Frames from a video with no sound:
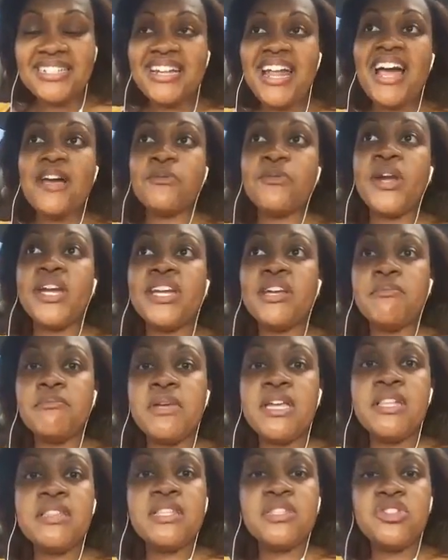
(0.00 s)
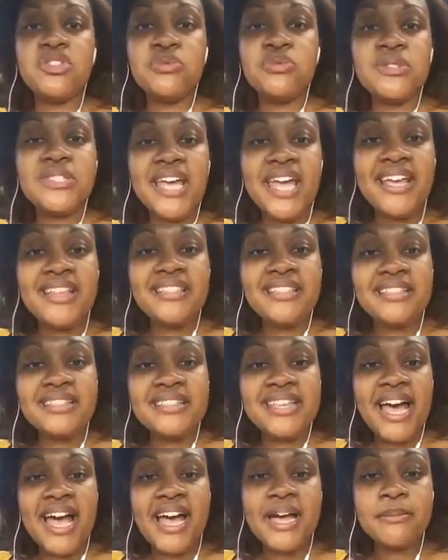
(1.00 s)
And I recommend that you take the
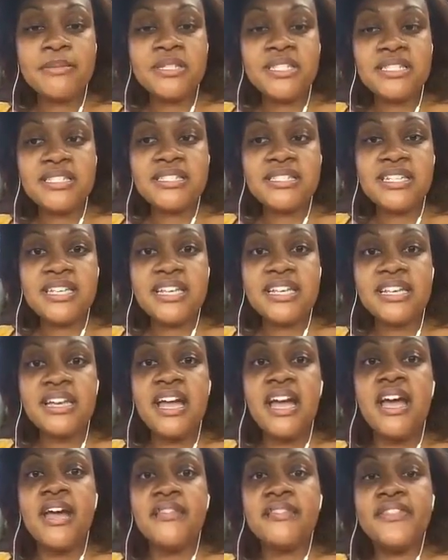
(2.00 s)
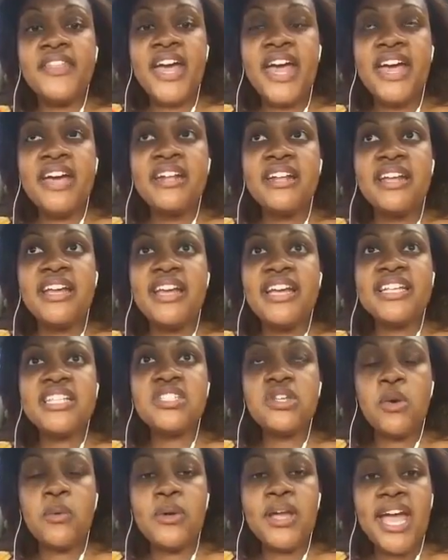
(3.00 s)
time to see that
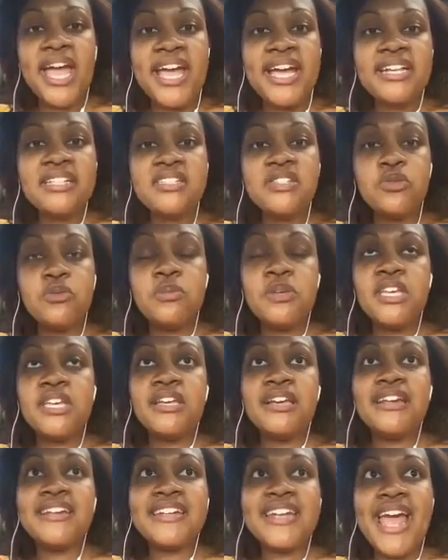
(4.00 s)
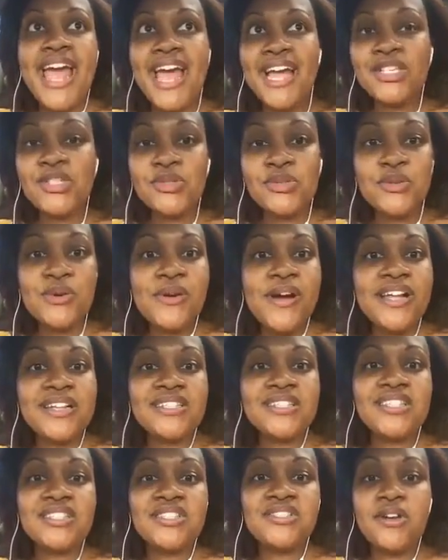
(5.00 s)
it's okay to be natural
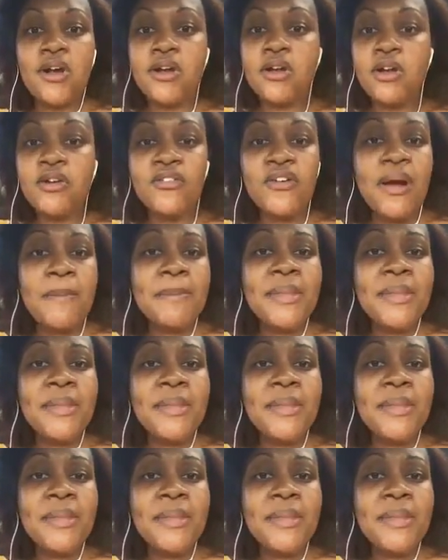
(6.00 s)
and to start over.